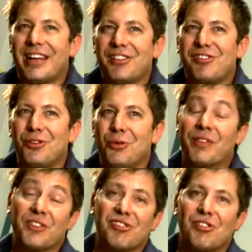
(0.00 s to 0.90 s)
as to
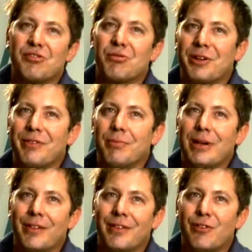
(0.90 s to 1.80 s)
what the songs were even
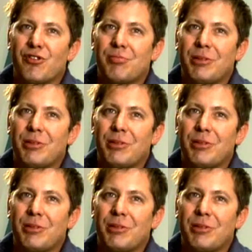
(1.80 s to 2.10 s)
about in the first